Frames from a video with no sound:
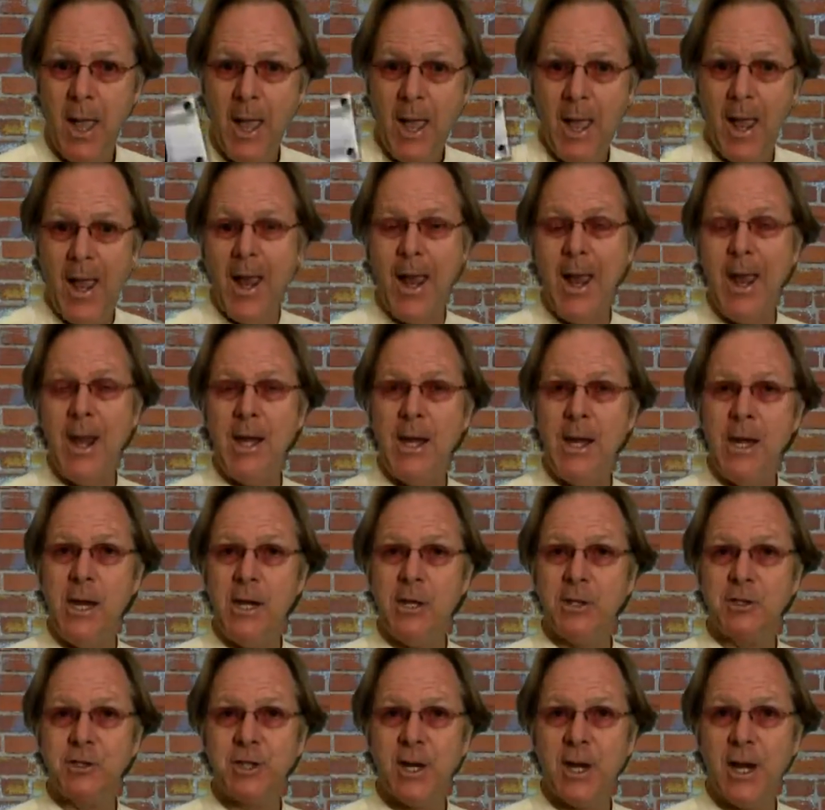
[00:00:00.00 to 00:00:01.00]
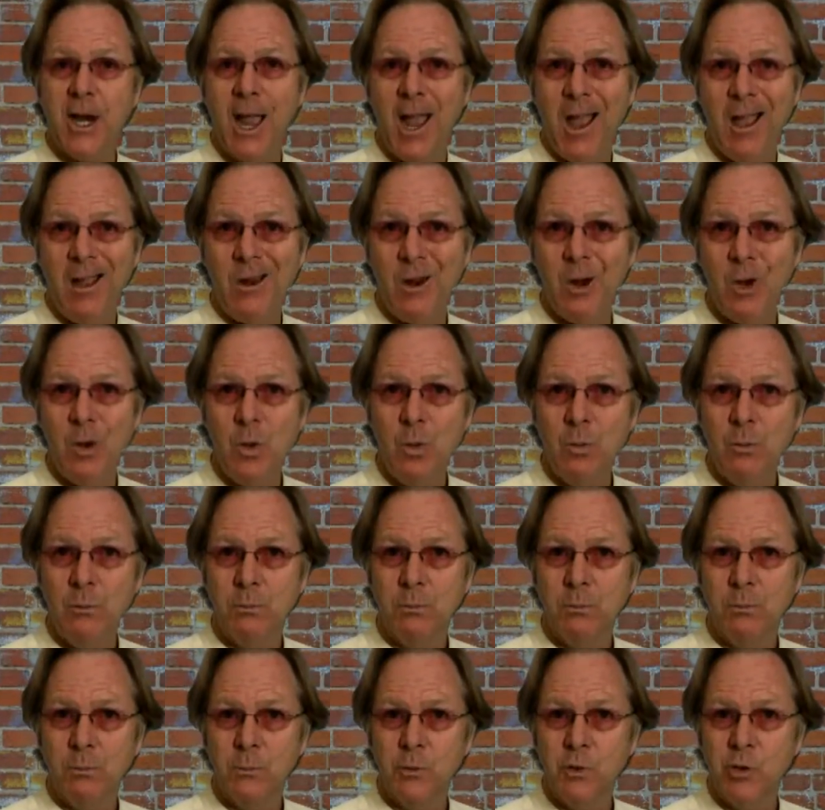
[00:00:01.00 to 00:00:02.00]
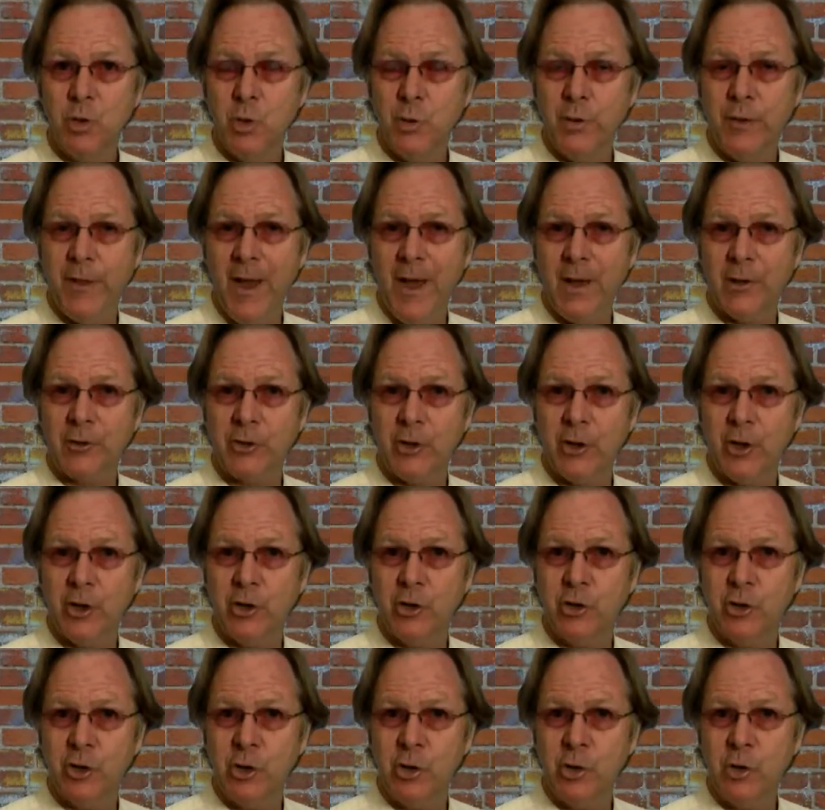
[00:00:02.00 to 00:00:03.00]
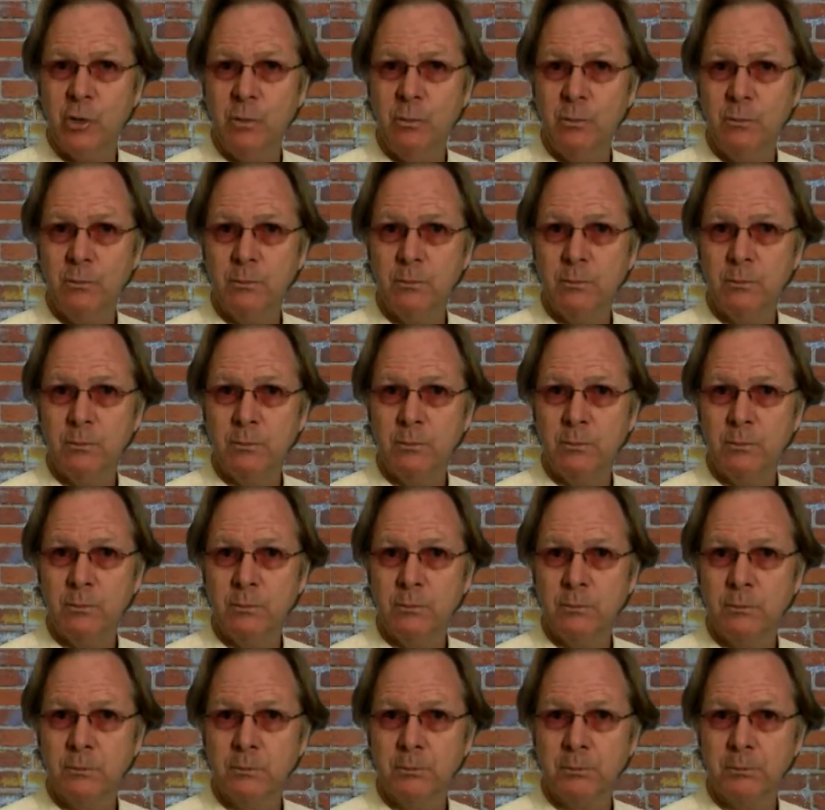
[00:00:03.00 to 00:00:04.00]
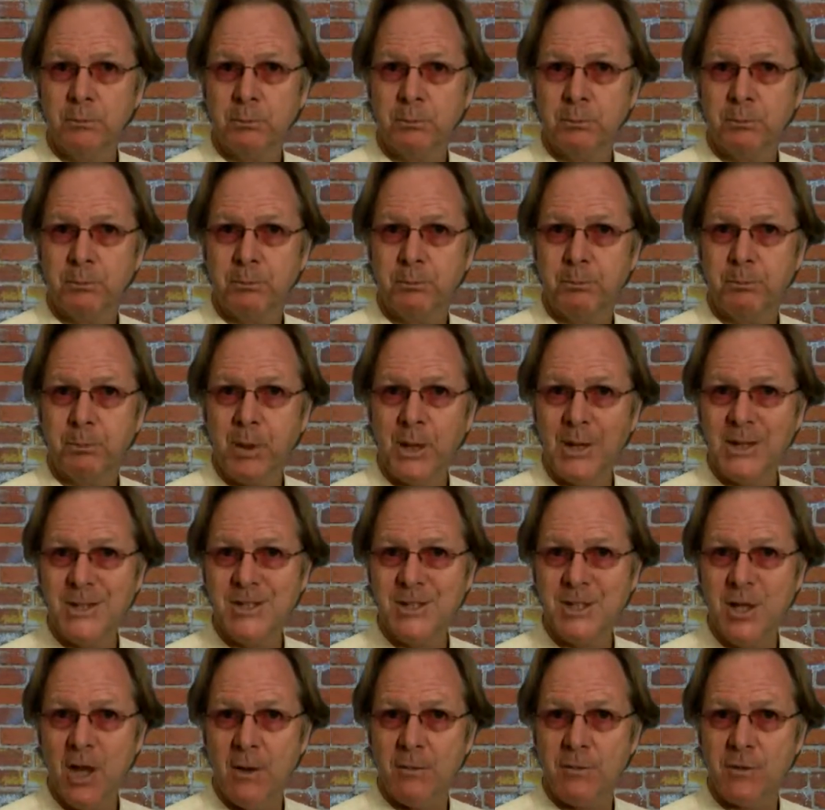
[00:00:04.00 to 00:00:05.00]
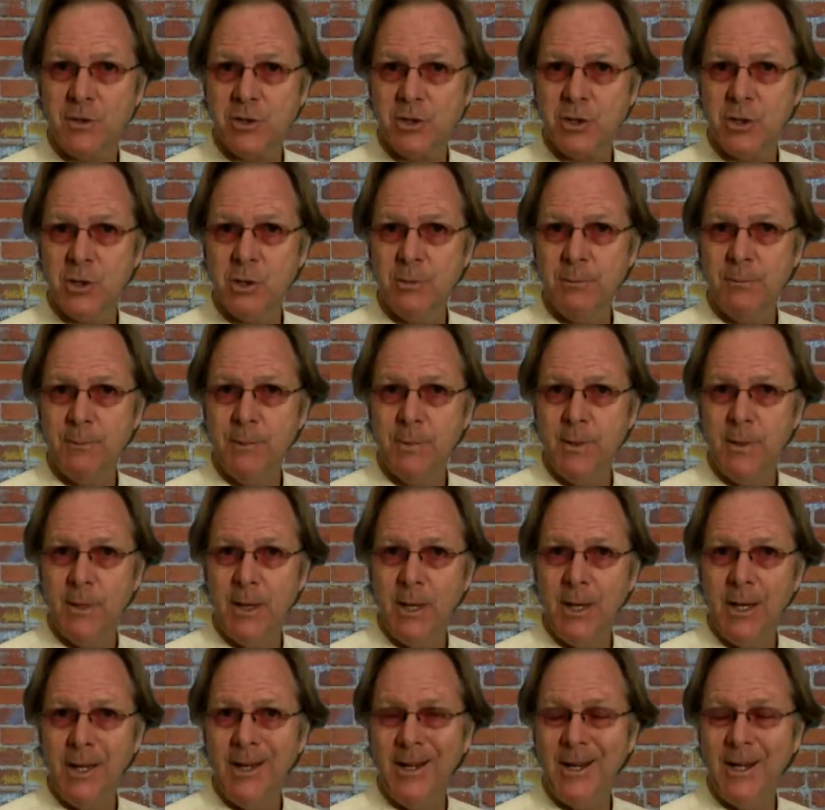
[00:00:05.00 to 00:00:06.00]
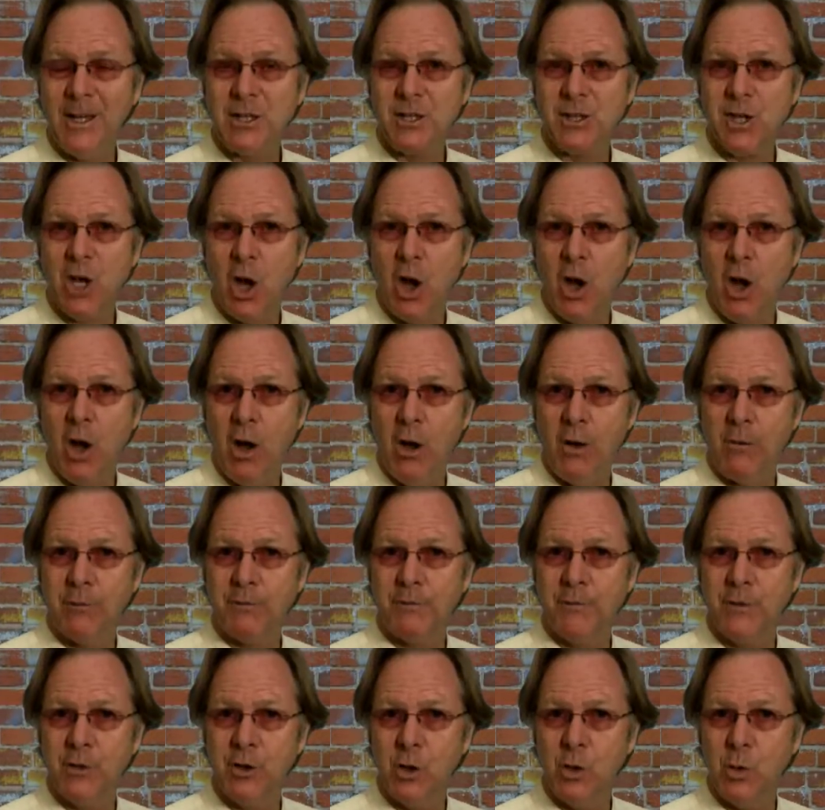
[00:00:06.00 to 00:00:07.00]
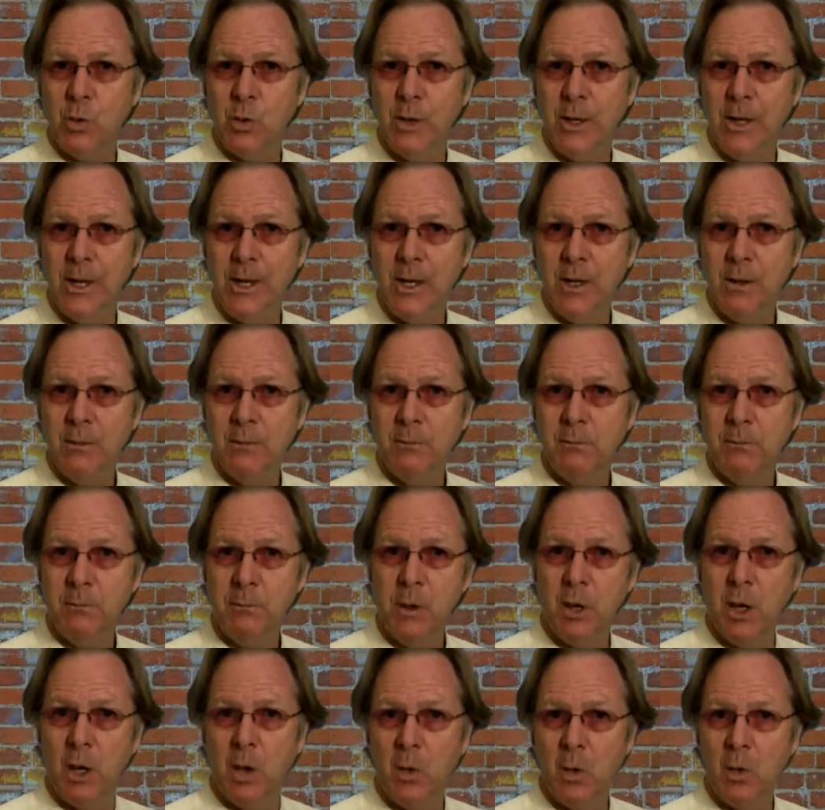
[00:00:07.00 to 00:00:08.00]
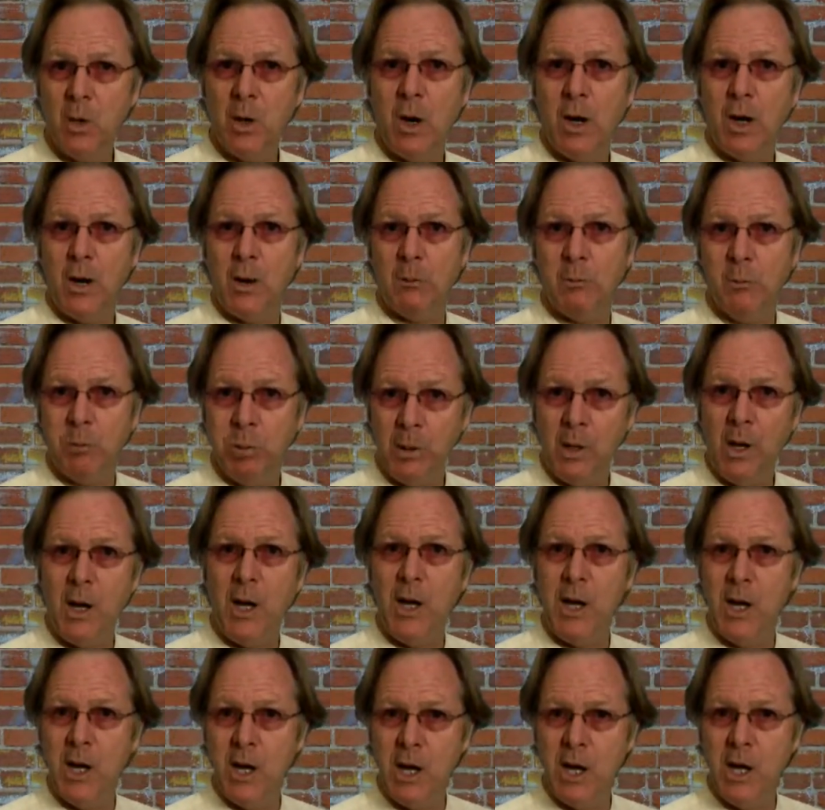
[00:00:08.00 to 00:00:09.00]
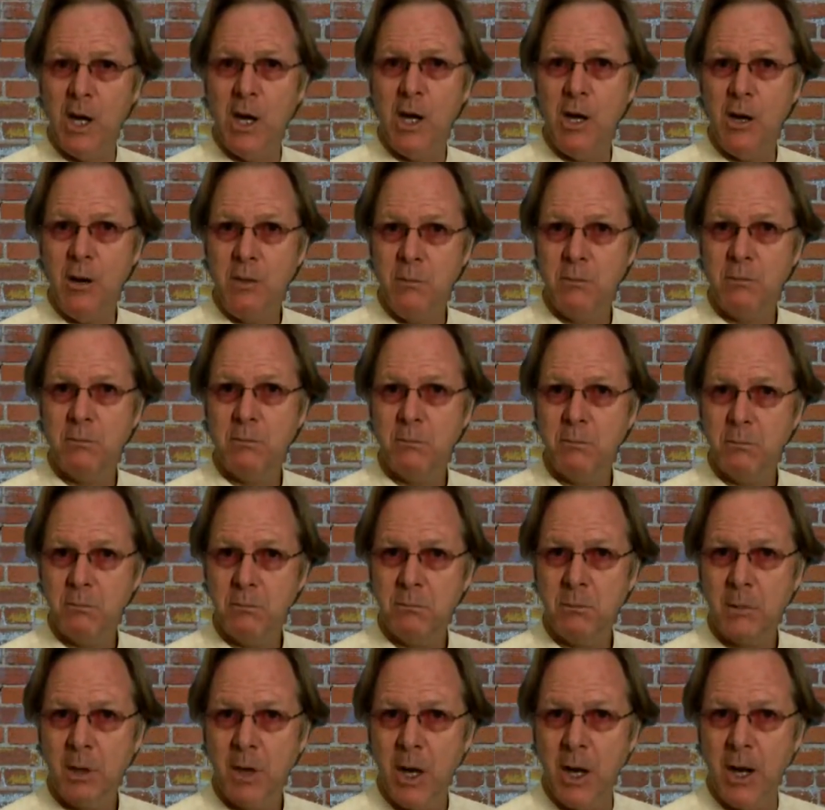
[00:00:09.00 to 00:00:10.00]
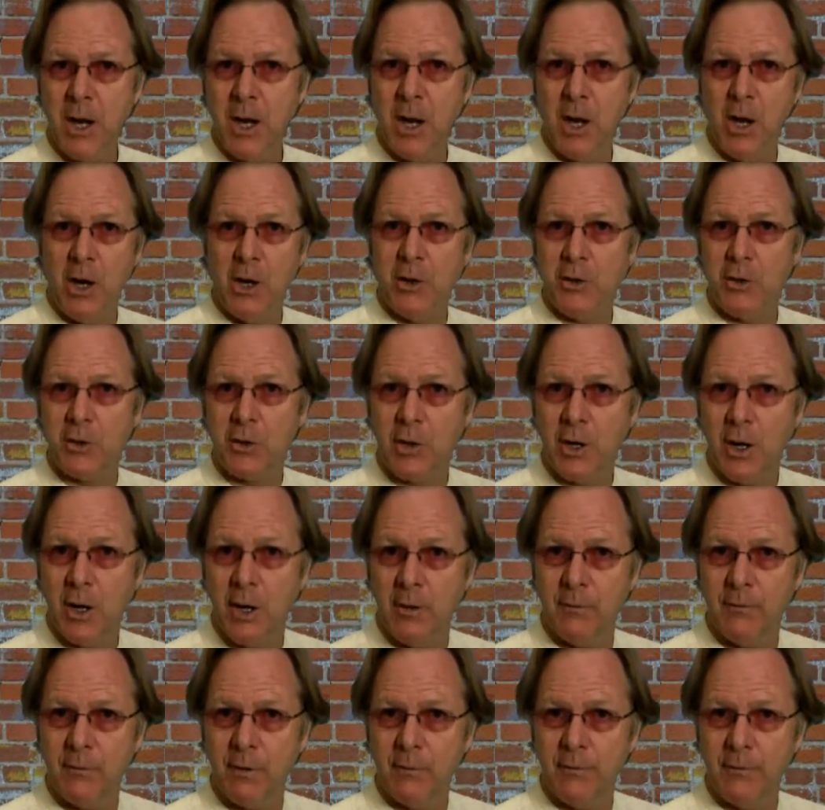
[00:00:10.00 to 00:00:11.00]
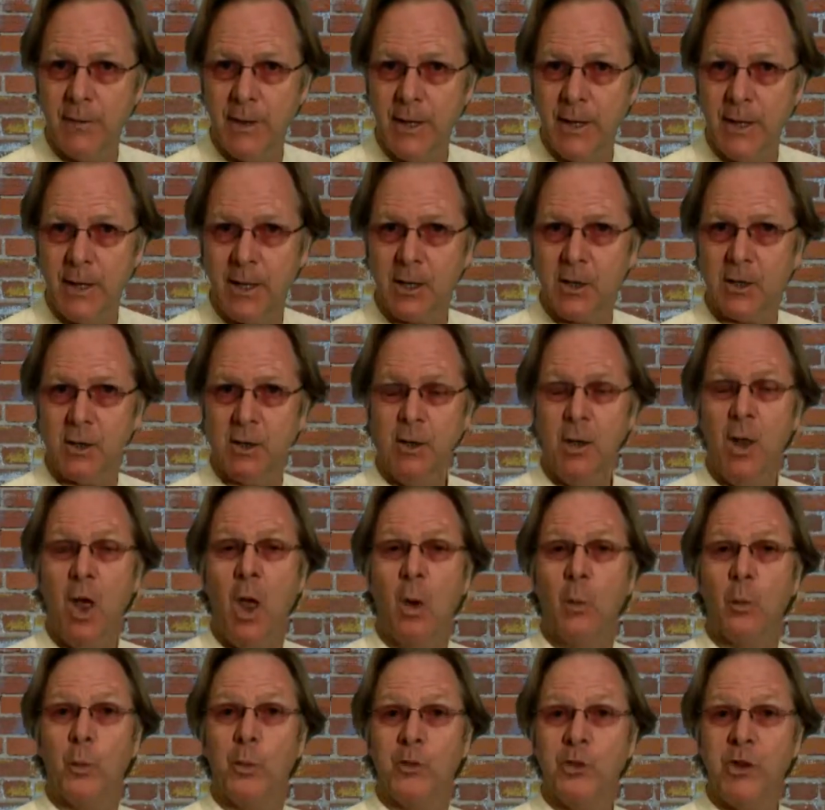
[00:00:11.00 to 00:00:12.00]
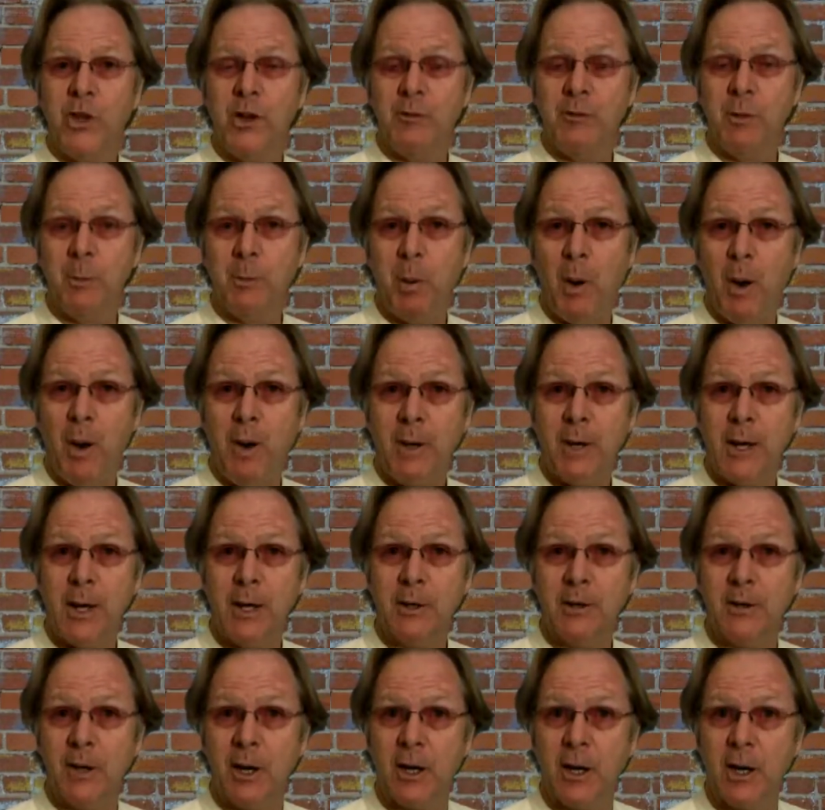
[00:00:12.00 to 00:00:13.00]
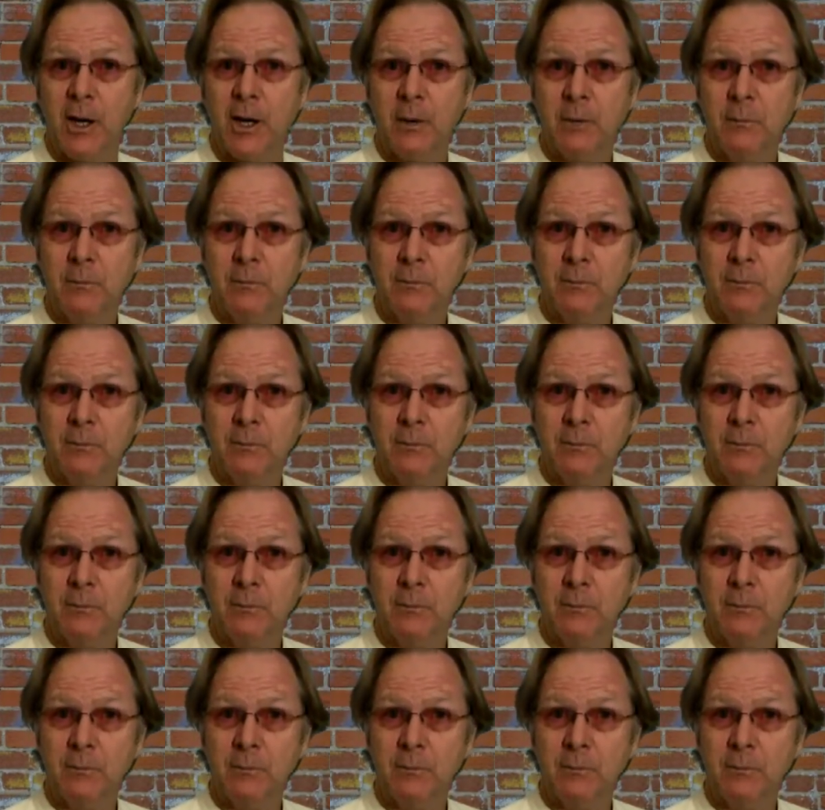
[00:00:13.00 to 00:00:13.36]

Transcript: And in Chicago, 2002, police officer in his off-duty, you know, kind of blend-in, kind of undercover vehicle, received a parking ticket.